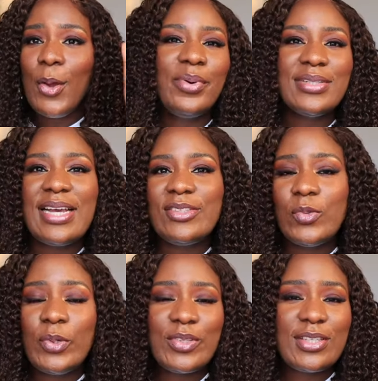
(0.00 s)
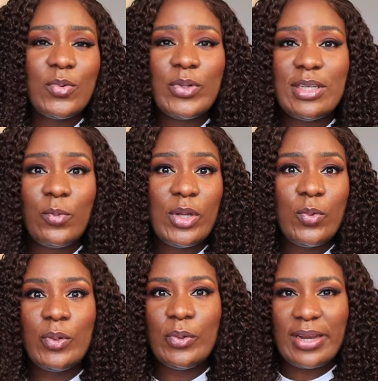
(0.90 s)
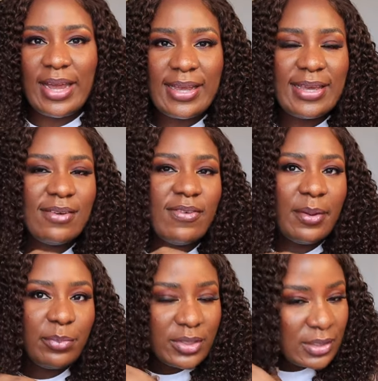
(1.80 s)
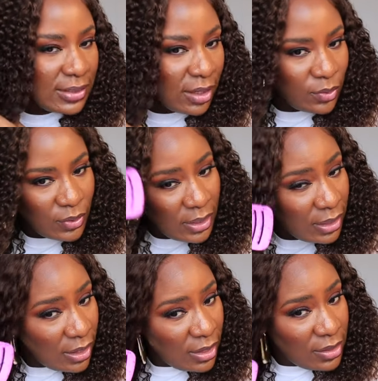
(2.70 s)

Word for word: but i just want to see what the wig will look like if i brush it out okay